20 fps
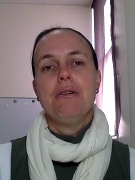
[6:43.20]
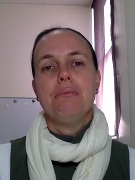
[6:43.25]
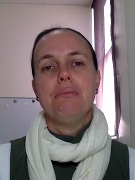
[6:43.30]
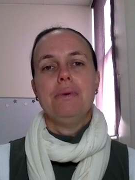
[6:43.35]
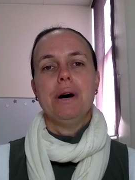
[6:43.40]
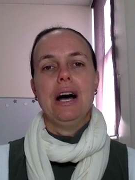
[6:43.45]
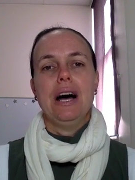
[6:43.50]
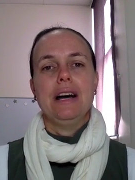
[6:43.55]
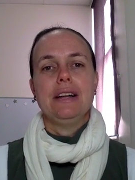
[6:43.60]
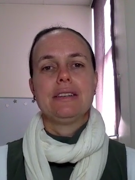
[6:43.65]

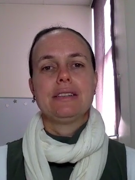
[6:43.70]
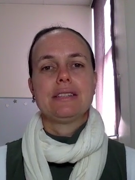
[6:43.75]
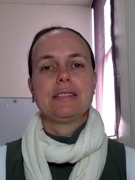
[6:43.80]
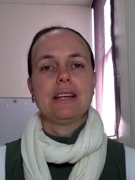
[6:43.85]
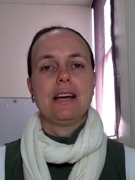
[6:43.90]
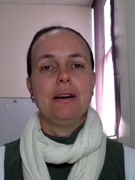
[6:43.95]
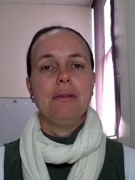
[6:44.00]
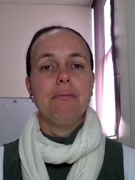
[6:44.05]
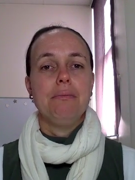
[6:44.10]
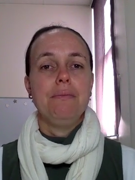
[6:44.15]
But
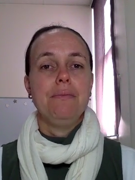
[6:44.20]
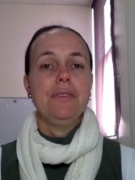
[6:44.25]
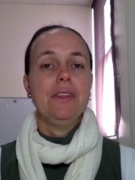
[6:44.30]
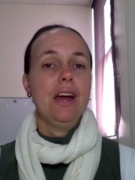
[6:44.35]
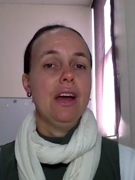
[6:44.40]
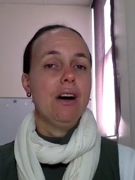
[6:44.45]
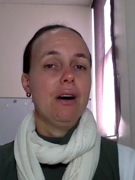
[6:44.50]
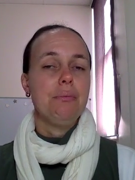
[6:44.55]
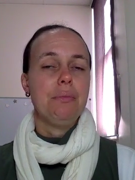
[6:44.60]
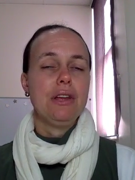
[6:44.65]

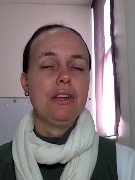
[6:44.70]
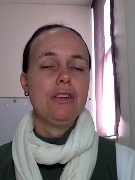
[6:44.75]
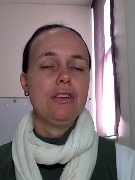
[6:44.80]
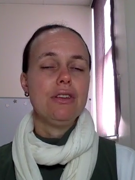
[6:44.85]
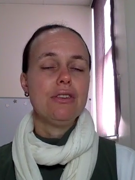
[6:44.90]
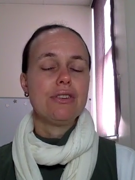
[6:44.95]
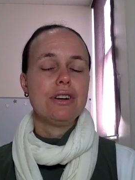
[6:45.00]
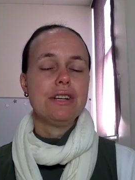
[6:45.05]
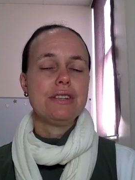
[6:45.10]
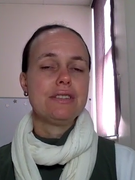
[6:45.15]
I'd be
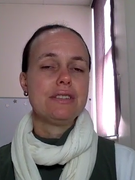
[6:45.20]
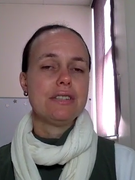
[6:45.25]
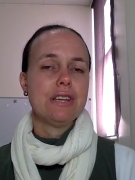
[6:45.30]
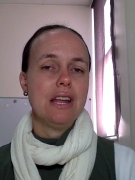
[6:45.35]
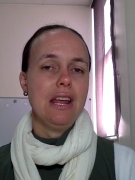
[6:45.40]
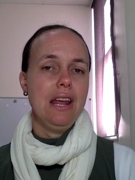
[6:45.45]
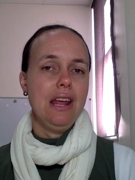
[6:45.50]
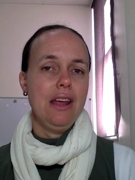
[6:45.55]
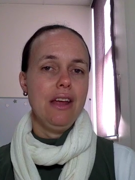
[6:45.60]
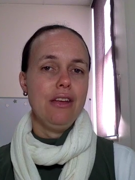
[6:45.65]
curious to
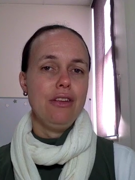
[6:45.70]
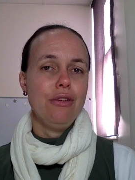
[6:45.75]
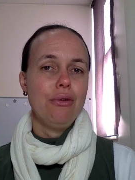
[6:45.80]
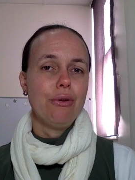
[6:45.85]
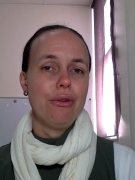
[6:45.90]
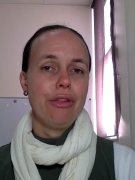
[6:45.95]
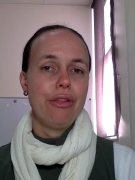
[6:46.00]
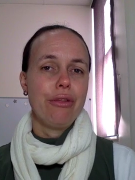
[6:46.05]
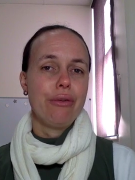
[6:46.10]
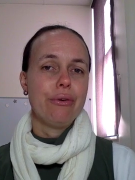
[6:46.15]
hear
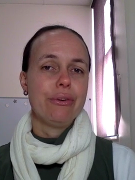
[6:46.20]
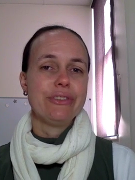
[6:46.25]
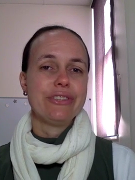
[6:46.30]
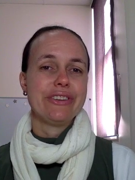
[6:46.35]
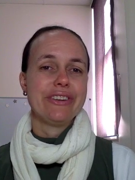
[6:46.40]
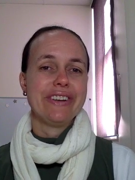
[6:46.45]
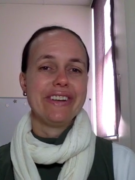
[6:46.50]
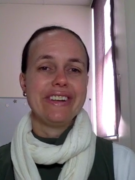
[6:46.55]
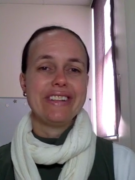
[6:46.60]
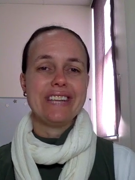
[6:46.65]
your thoughts
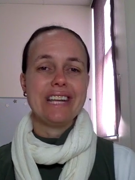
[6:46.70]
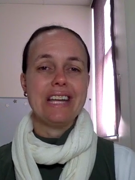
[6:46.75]
on it.